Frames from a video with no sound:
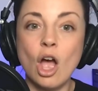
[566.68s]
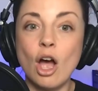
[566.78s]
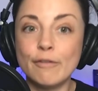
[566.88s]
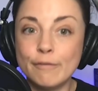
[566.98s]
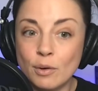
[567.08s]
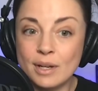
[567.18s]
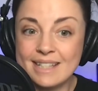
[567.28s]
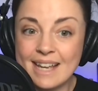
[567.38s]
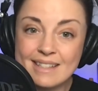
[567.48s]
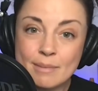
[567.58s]
Avoid
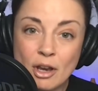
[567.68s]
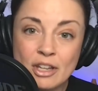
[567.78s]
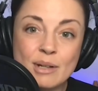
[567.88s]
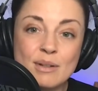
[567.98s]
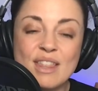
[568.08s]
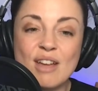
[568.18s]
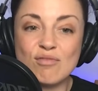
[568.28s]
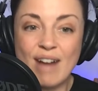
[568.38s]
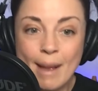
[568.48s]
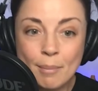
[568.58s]
testimonials that
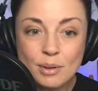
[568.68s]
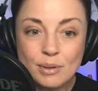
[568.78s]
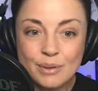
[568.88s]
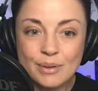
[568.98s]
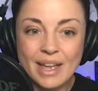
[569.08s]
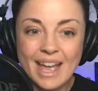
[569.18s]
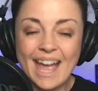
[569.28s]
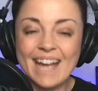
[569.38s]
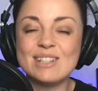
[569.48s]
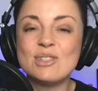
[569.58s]
ramble
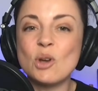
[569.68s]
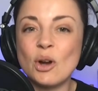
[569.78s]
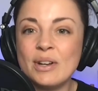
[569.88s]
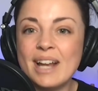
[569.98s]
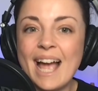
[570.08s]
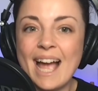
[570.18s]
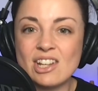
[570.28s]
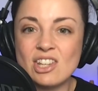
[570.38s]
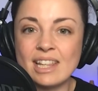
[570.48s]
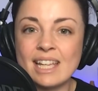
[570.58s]
and don't
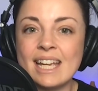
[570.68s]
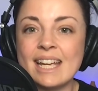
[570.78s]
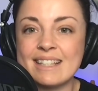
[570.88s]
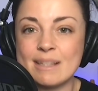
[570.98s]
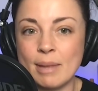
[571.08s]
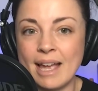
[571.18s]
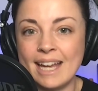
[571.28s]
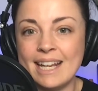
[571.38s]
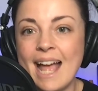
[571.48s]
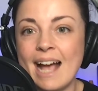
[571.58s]
actually
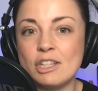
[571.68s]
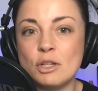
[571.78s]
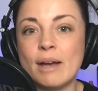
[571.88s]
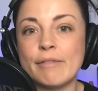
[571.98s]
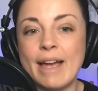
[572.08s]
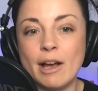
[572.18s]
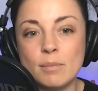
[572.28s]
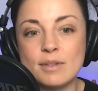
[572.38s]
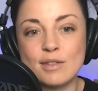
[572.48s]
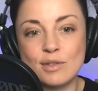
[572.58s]
explain how you have
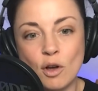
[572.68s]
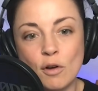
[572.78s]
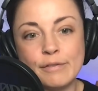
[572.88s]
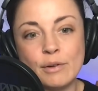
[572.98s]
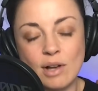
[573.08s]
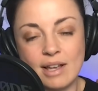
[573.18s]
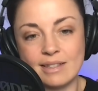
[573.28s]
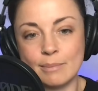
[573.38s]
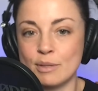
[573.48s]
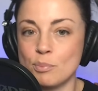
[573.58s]
helped solve your
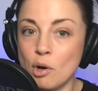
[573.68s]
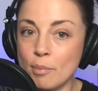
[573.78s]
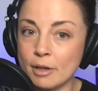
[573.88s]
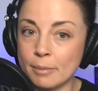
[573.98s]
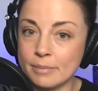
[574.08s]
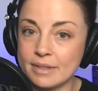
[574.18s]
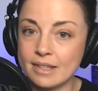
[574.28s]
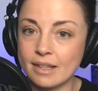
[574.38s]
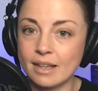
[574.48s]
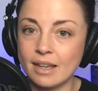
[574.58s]
customers' problems.
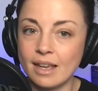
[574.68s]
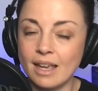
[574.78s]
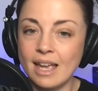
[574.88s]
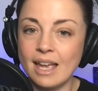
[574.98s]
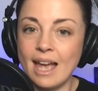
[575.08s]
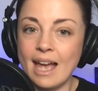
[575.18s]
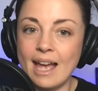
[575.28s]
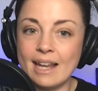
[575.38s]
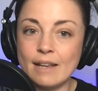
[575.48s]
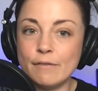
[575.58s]

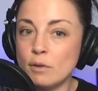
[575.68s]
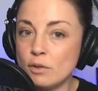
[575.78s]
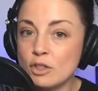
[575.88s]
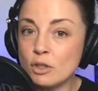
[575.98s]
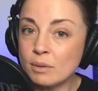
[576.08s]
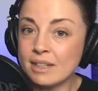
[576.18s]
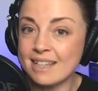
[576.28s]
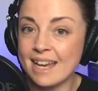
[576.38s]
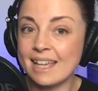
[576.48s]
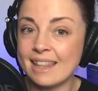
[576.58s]
And if you do want to
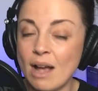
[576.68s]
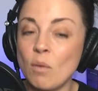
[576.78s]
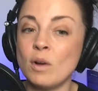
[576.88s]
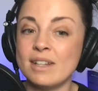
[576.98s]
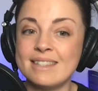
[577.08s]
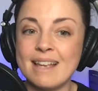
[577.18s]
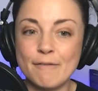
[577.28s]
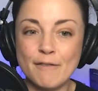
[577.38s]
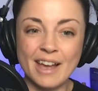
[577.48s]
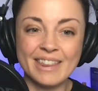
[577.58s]
take it that one step
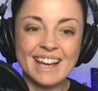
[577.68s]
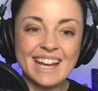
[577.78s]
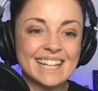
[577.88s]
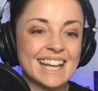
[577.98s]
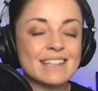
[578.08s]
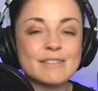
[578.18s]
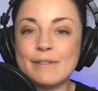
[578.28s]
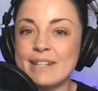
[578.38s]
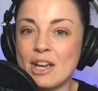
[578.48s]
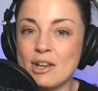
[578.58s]
further and get the
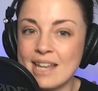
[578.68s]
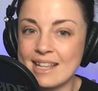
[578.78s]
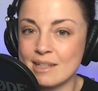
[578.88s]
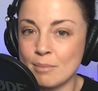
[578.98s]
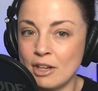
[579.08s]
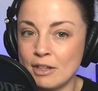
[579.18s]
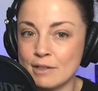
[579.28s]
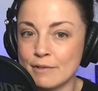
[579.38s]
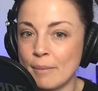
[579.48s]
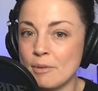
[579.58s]
video
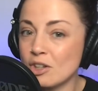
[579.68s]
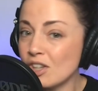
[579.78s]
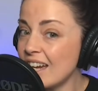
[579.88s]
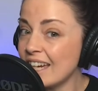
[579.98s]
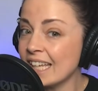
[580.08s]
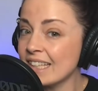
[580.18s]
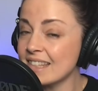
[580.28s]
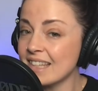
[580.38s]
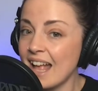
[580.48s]
testimonials from your clients,